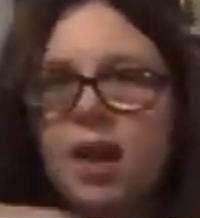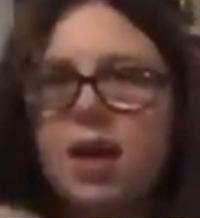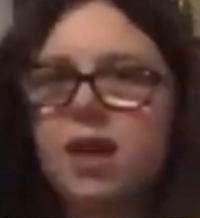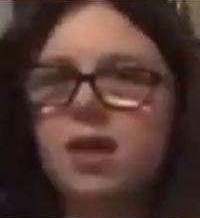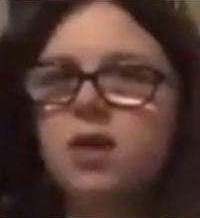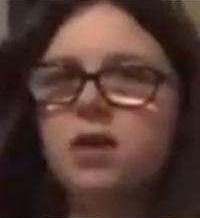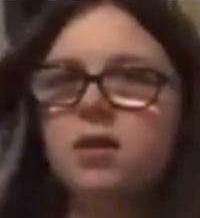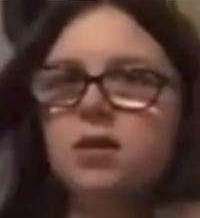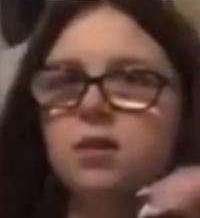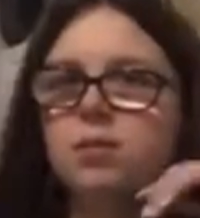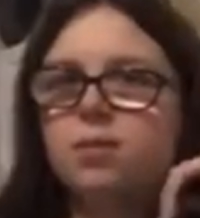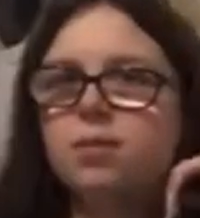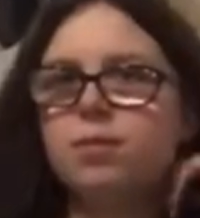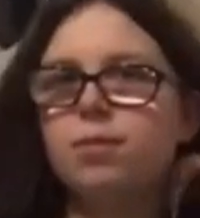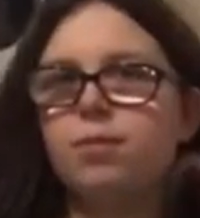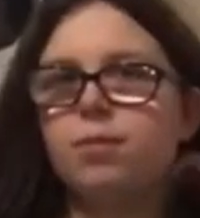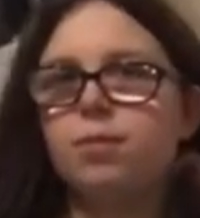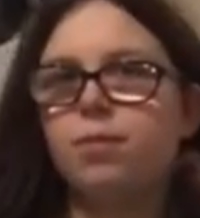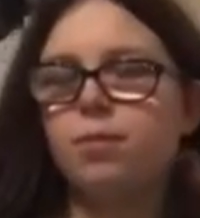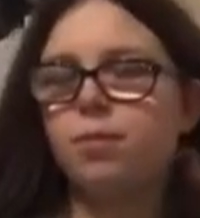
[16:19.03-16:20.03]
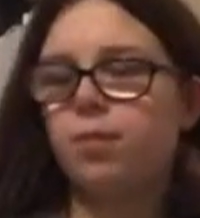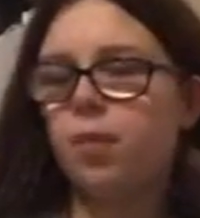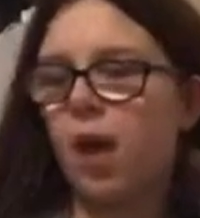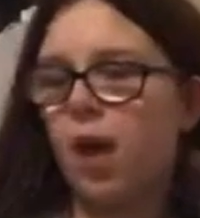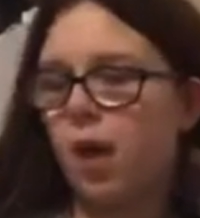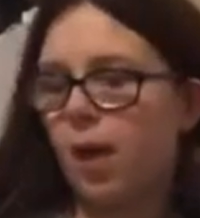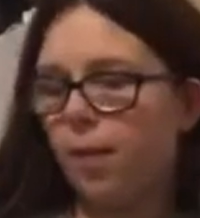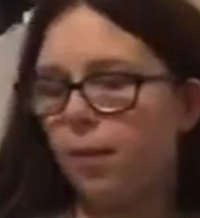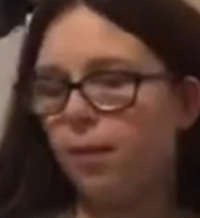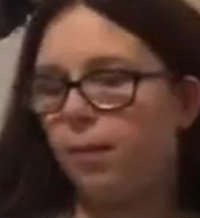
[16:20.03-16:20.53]
and
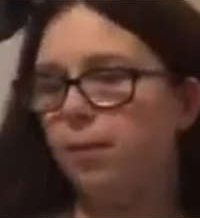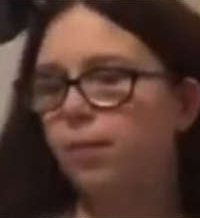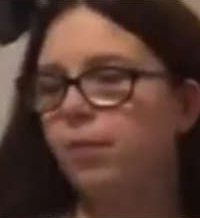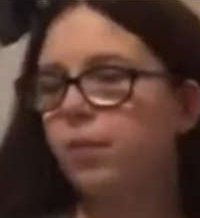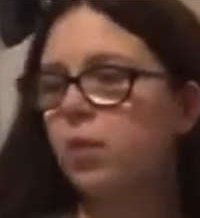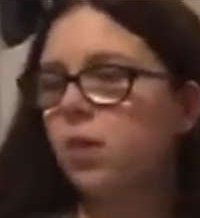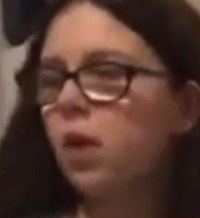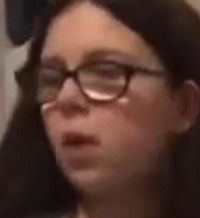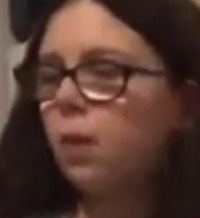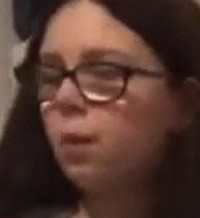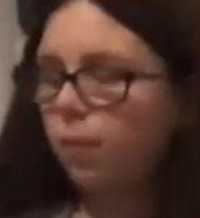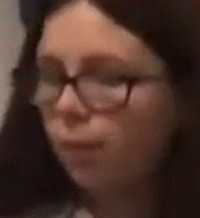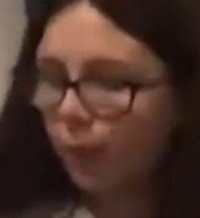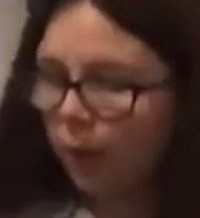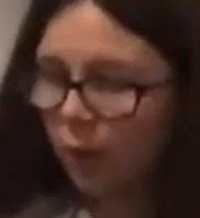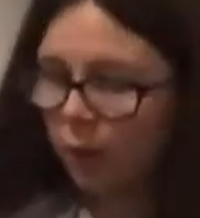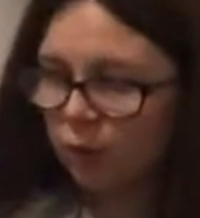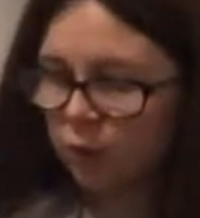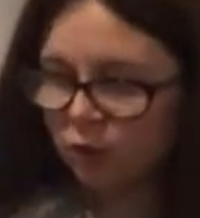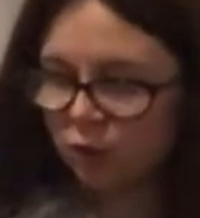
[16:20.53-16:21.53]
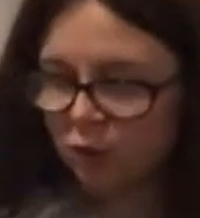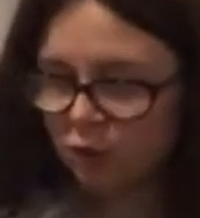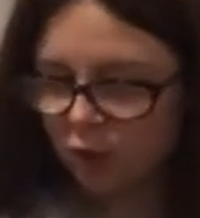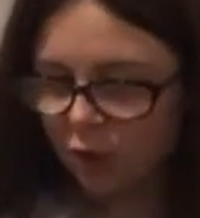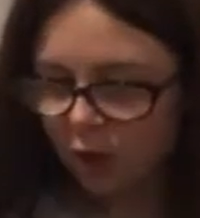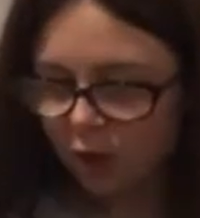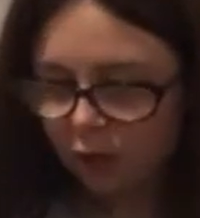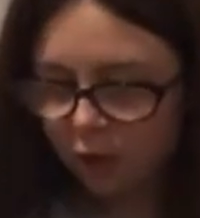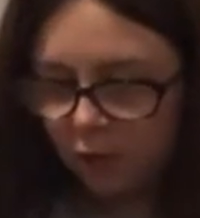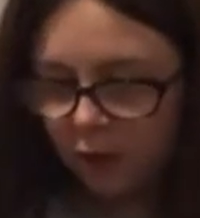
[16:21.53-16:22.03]
um, bows and
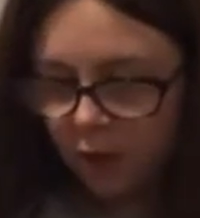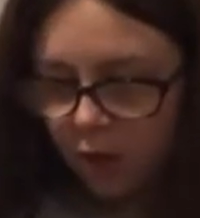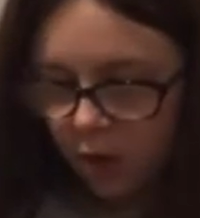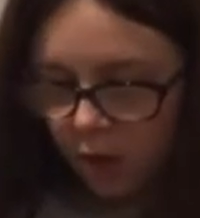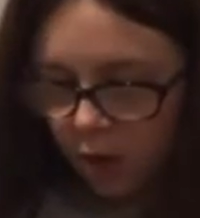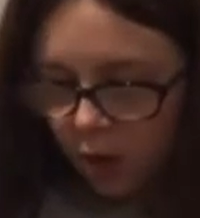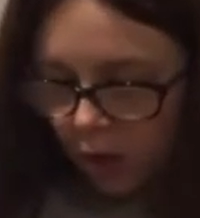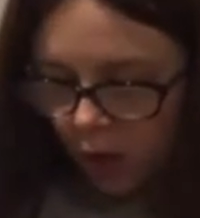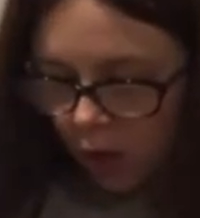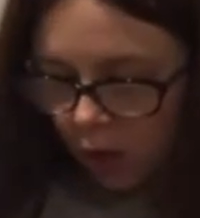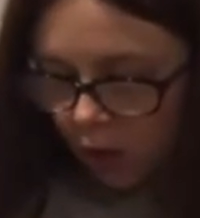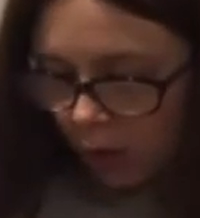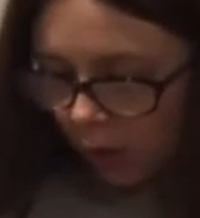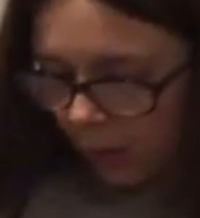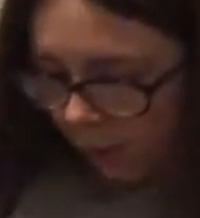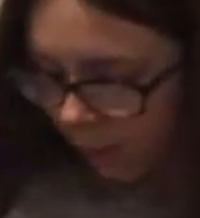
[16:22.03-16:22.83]
stuff. I love